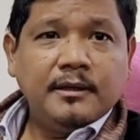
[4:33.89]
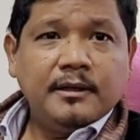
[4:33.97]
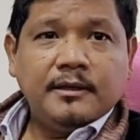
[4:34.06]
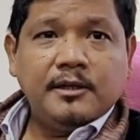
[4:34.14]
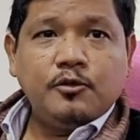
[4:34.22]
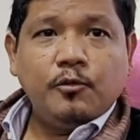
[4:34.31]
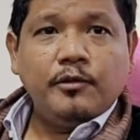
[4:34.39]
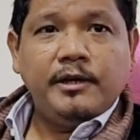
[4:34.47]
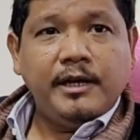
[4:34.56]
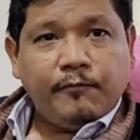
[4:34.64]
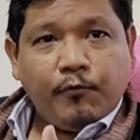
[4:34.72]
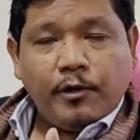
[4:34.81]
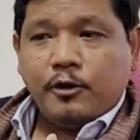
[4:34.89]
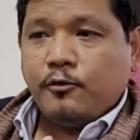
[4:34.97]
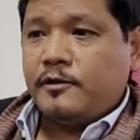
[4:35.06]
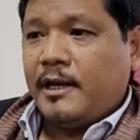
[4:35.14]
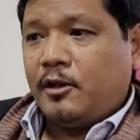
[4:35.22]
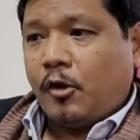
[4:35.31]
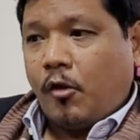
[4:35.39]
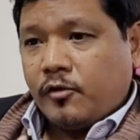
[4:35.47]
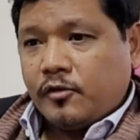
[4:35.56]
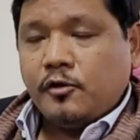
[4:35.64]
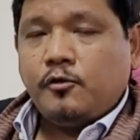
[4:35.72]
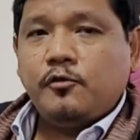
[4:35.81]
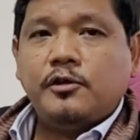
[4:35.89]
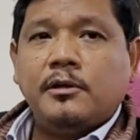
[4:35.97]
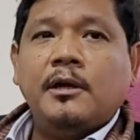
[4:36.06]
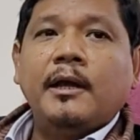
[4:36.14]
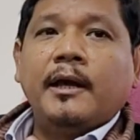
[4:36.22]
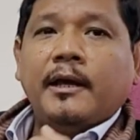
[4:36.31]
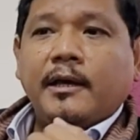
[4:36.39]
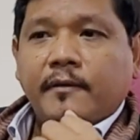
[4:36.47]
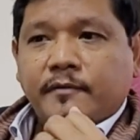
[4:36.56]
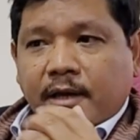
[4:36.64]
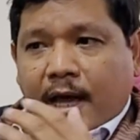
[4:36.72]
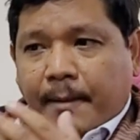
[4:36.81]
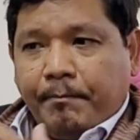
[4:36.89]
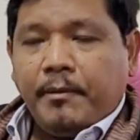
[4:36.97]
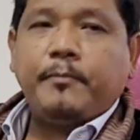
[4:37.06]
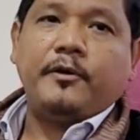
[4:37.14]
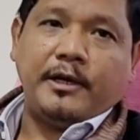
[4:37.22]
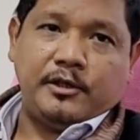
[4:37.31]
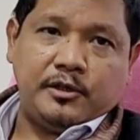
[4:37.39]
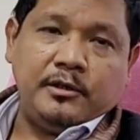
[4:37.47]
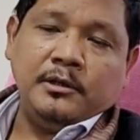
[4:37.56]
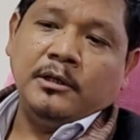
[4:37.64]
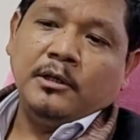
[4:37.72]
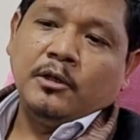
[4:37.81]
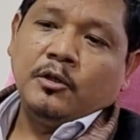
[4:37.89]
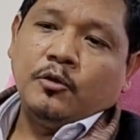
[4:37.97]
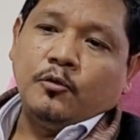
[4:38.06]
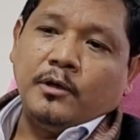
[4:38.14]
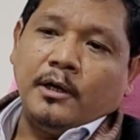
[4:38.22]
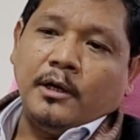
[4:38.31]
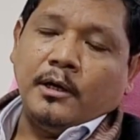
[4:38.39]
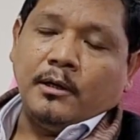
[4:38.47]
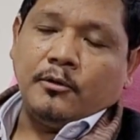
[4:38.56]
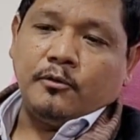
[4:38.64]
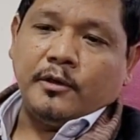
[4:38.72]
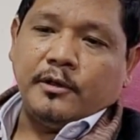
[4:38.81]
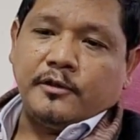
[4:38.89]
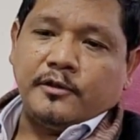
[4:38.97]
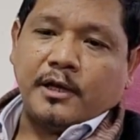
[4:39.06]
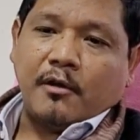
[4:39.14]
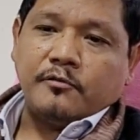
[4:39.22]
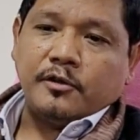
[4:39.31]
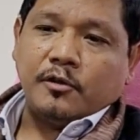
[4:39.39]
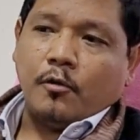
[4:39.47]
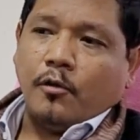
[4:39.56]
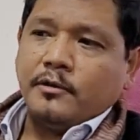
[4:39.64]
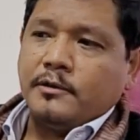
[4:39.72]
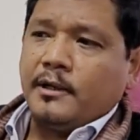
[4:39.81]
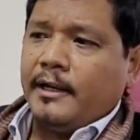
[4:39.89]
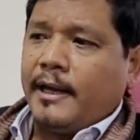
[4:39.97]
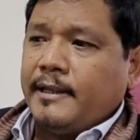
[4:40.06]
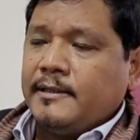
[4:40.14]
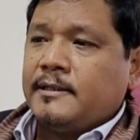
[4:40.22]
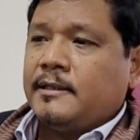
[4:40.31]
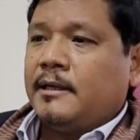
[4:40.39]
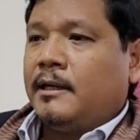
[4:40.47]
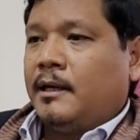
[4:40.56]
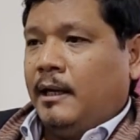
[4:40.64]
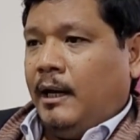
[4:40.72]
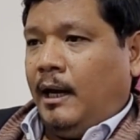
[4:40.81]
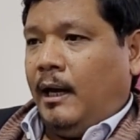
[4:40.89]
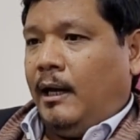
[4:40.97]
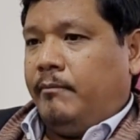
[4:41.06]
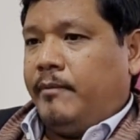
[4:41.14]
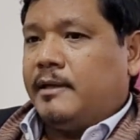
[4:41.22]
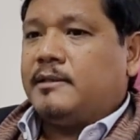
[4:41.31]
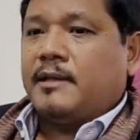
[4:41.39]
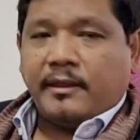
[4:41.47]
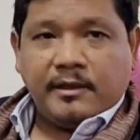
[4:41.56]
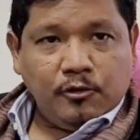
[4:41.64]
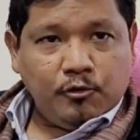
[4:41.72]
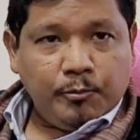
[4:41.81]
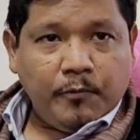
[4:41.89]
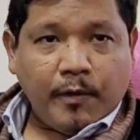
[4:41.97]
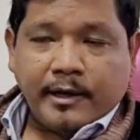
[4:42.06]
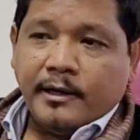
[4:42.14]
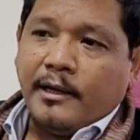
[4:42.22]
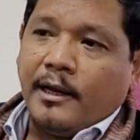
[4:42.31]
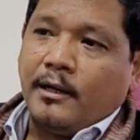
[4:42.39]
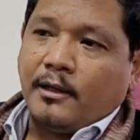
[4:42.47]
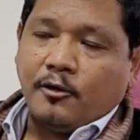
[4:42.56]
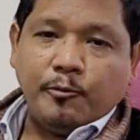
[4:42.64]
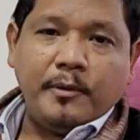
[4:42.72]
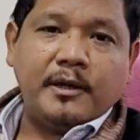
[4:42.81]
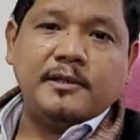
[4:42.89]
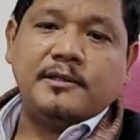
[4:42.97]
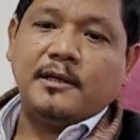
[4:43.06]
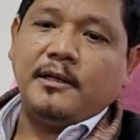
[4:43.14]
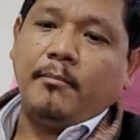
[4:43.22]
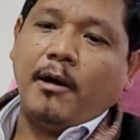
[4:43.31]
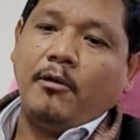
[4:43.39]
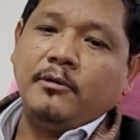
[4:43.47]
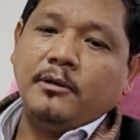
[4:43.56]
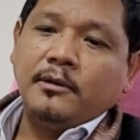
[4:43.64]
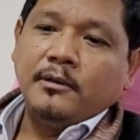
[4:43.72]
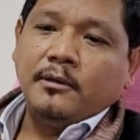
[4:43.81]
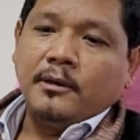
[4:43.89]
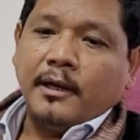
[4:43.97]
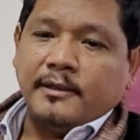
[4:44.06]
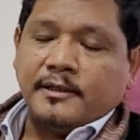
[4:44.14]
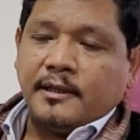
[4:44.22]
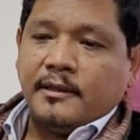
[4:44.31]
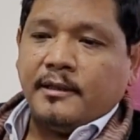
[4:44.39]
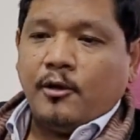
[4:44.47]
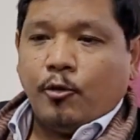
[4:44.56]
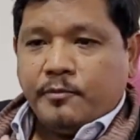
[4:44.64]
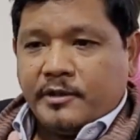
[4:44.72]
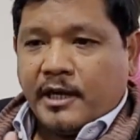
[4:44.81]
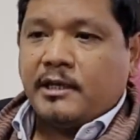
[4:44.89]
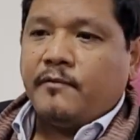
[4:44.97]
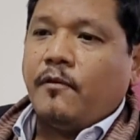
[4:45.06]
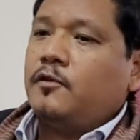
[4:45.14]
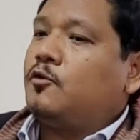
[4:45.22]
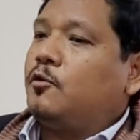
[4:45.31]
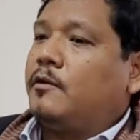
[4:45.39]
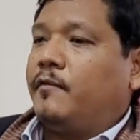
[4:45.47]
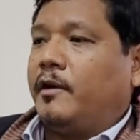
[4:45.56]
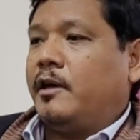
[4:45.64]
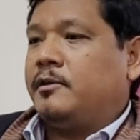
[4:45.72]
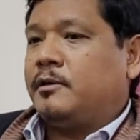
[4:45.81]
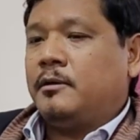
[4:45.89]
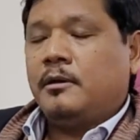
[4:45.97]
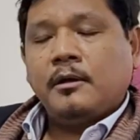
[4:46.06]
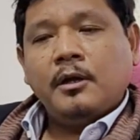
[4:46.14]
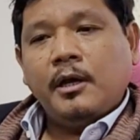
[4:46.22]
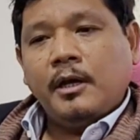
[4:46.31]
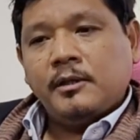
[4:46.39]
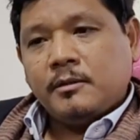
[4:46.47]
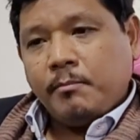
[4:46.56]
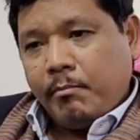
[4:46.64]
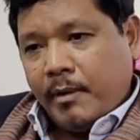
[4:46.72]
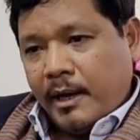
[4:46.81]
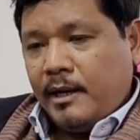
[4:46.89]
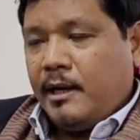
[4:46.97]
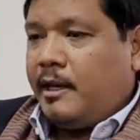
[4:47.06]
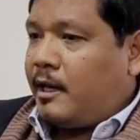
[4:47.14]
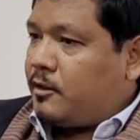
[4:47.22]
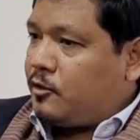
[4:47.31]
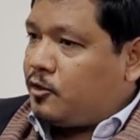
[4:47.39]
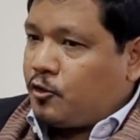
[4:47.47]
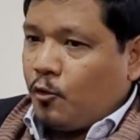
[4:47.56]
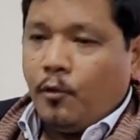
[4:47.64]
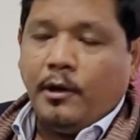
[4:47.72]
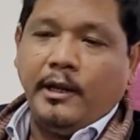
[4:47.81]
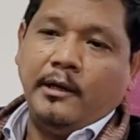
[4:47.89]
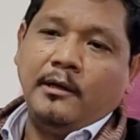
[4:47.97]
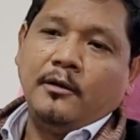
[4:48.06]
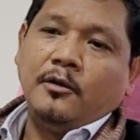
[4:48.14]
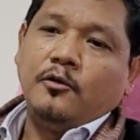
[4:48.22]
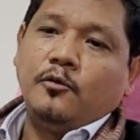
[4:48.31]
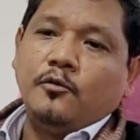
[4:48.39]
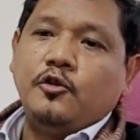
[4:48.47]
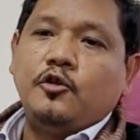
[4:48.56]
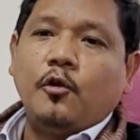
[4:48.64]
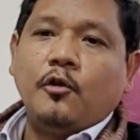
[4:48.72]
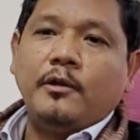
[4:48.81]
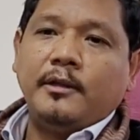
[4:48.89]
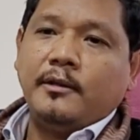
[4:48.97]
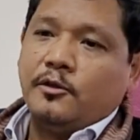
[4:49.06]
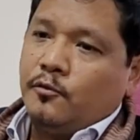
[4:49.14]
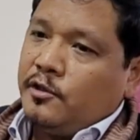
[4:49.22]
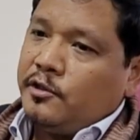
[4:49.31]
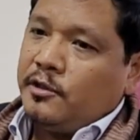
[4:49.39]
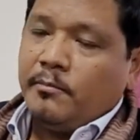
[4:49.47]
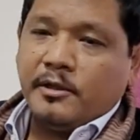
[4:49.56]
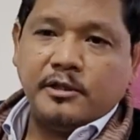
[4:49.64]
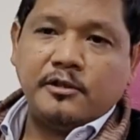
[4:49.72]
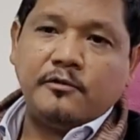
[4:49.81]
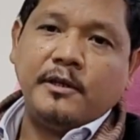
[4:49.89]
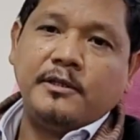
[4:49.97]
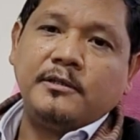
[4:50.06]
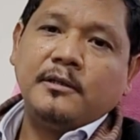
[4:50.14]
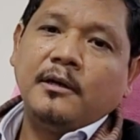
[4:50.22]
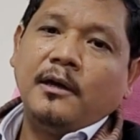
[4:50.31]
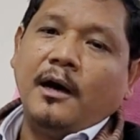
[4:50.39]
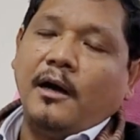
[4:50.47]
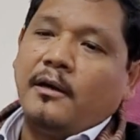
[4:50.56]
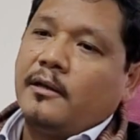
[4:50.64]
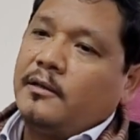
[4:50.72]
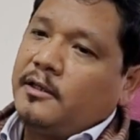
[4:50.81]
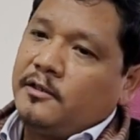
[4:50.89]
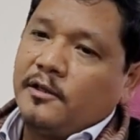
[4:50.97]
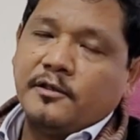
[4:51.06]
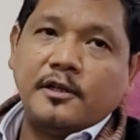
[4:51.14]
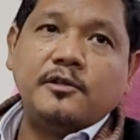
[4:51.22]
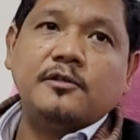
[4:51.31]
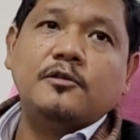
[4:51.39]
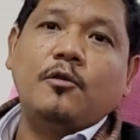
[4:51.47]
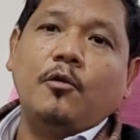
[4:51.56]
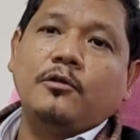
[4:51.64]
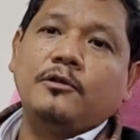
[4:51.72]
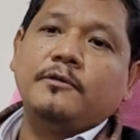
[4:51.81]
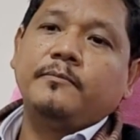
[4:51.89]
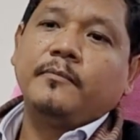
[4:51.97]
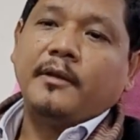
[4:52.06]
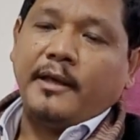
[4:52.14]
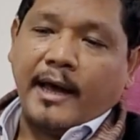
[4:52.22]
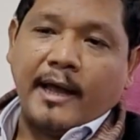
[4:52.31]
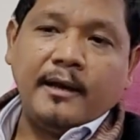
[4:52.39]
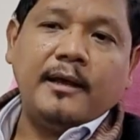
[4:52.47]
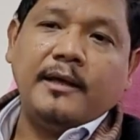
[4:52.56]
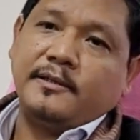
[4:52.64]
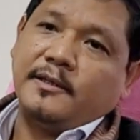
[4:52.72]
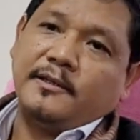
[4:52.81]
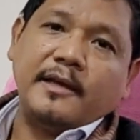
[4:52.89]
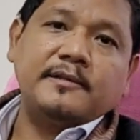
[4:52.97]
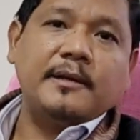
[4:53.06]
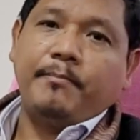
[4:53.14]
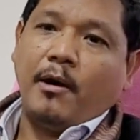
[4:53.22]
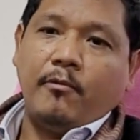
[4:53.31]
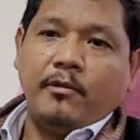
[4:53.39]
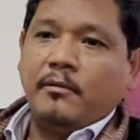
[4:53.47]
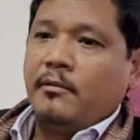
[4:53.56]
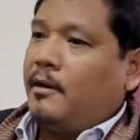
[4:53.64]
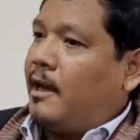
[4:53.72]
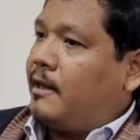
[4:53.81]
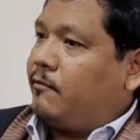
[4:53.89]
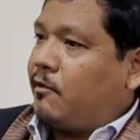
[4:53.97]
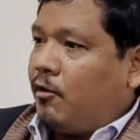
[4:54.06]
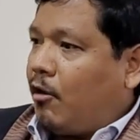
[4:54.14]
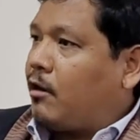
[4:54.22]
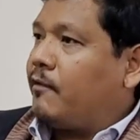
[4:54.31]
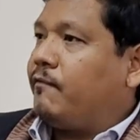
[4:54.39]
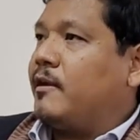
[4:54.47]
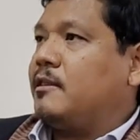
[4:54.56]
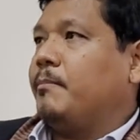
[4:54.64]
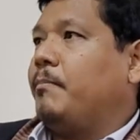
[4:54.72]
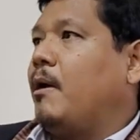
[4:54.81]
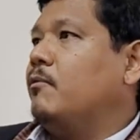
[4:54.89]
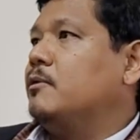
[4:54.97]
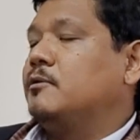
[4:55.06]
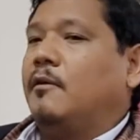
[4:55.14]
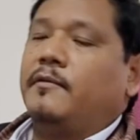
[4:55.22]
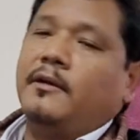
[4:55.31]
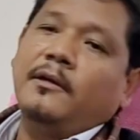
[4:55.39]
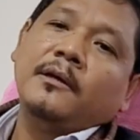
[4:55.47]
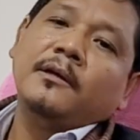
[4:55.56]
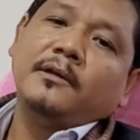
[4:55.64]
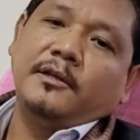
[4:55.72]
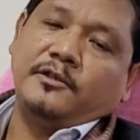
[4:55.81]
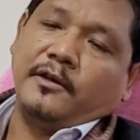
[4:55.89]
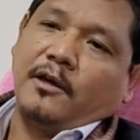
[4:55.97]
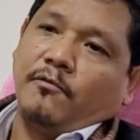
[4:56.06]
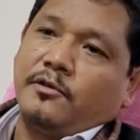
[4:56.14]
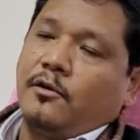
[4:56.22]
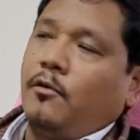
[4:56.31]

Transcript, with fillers: There's no need for it to say, and the Constitution gives ample protection to the to the district council courts, and hence uh, there is nothing to be worried and nothing to be concerned about. As I said, the objective of this notification is mainly and solely to ensure that the judicial magistrates under the district sessions courts can exercise their power and it will not affect the powers of the district council.